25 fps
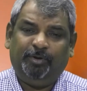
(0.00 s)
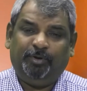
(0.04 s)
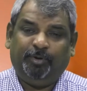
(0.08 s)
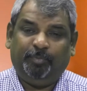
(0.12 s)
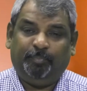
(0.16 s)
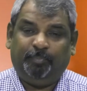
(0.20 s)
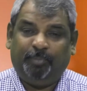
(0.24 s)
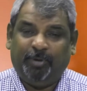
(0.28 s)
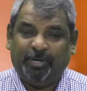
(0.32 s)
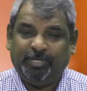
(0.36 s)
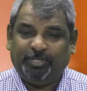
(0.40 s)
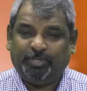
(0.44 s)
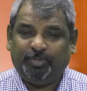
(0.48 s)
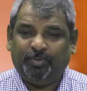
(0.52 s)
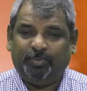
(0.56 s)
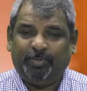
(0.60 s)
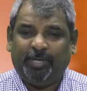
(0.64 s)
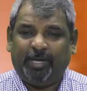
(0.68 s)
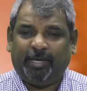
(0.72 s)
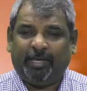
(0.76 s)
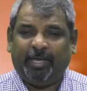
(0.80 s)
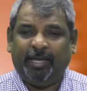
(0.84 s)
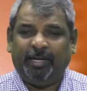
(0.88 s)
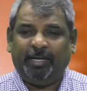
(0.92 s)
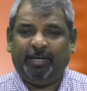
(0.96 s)
to pursue
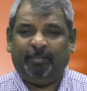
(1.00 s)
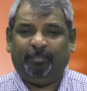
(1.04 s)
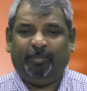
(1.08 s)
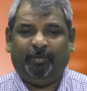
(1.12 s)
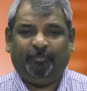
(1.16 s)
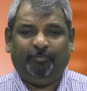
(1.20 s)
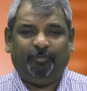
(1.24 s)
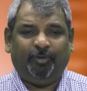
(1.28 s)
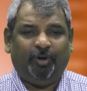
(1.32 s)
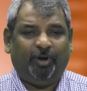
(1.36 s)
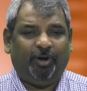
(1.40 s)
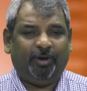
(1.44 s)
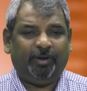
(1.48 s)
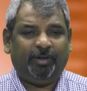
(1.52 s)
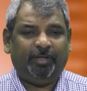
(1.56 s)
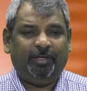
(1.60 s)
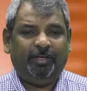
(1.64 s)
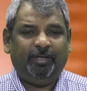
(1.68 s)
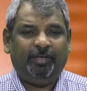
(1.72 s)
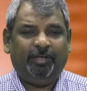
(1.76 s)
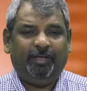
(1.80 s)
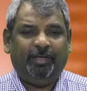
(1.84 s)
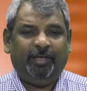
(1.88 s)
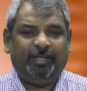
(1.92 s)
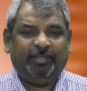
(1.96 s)
the kingdom of God
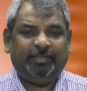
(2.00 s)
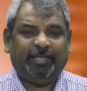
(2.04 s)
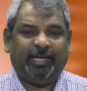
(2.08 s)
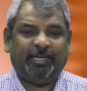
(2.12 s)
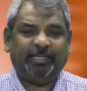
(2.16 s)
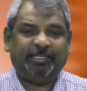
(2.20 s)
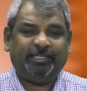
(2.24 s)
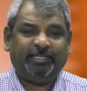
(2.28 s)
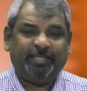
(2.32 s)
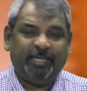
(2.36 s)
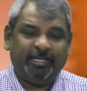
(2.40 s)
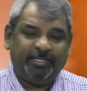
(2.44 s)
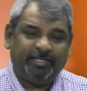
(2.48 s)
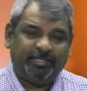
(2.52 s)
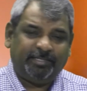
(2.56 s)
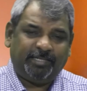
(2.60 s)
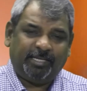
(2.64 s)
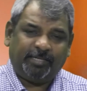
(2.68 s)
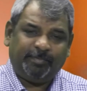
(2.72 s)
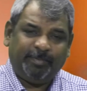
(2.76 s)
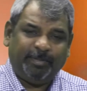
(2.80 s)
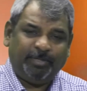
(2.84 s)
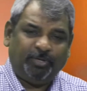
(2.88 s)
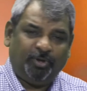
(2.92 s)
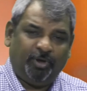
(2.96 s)
that Jesus
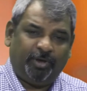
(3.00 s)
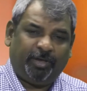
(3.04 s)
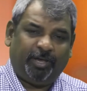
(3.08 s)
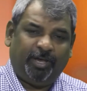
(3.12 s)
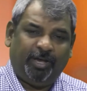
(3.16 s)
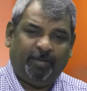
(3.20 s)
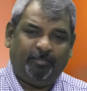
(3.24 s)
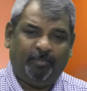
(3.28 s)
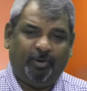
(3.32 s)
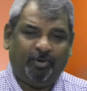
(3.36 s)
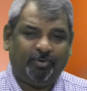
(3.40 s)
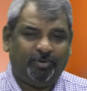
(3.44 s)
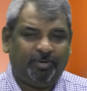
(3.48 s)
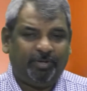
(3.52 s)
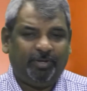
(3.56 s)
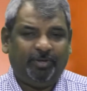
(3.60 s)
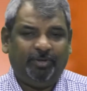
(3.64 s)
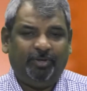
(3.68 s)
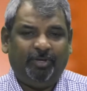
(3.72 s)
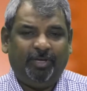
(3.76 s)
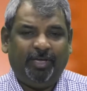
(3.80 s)
has been talking about.